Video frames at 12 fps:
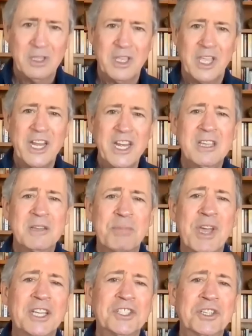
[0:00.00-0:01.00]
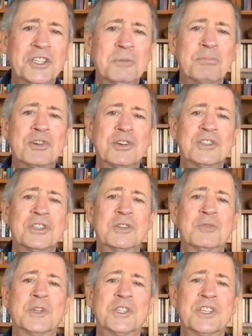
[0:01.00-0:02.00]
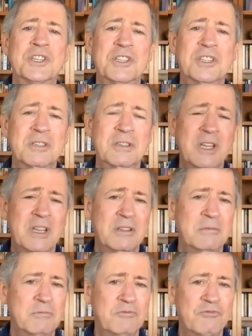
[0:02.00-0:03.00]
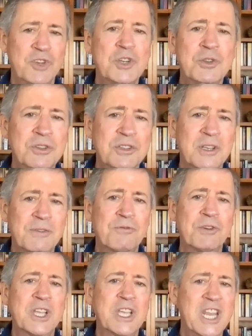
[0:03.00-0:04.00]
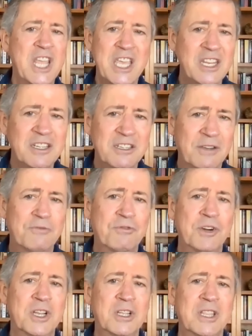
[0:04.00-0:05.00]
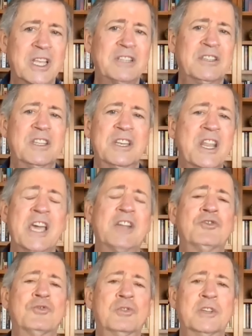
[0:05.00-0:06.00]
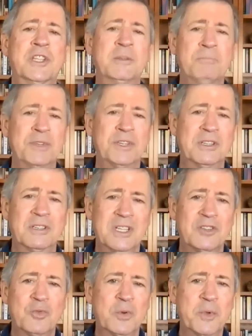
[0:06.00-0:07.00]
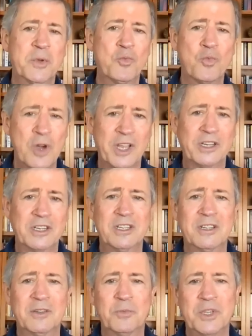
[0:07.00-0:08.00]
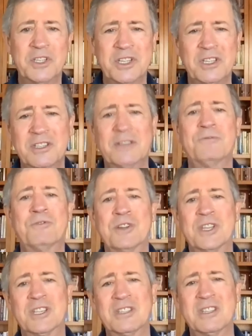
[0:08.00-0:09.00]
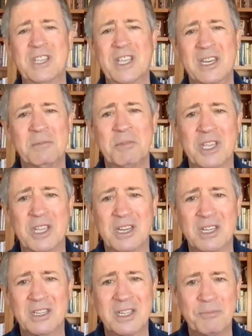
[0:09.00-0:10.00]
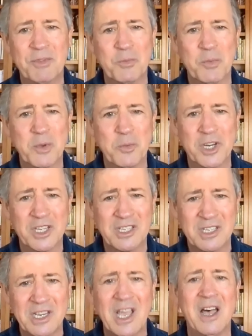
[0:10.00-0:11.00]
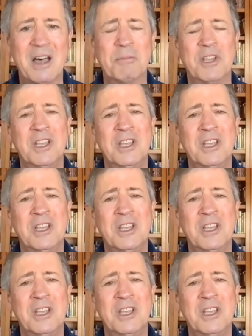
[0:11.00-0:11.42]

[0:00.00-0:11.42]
any compassionate person wants to reduce suffering and end suffering, that's the natural impetus. That's what we want. And we see suffering as the enemy, and it's something we want to stop.